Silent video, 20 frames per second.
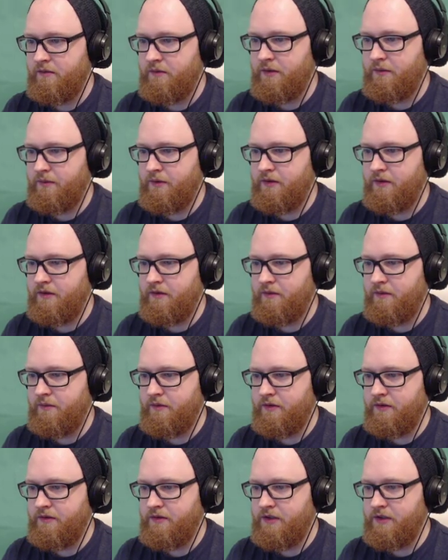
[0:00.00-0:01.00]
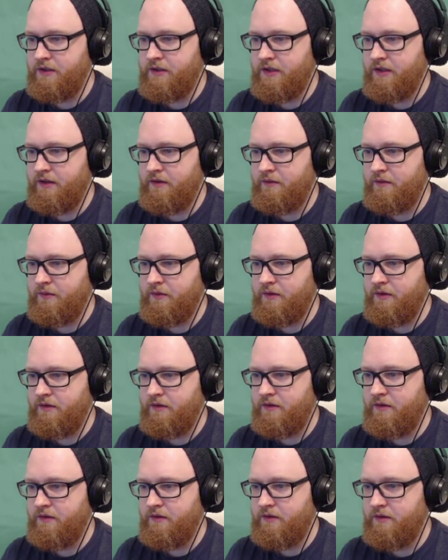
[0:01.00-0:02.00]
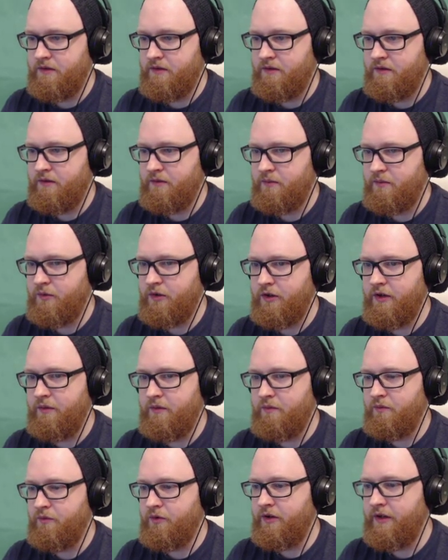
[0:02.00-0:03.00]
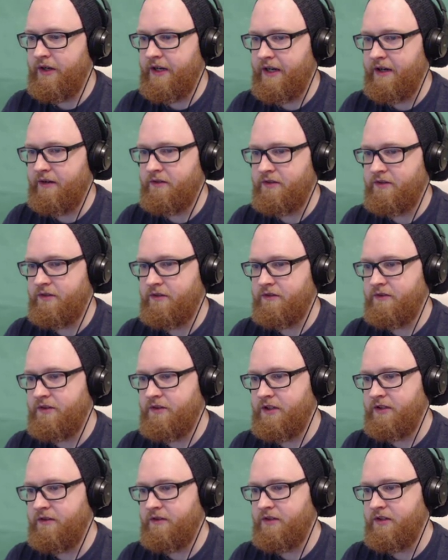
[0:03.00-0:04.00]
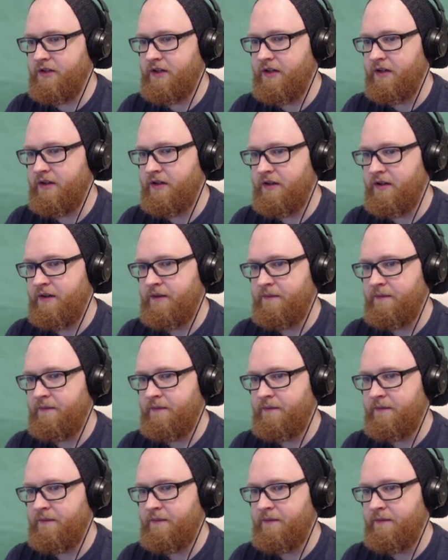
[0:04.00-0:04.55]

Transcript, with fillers: Wait, what? What's he said? What? What? What now, dude? Seriously?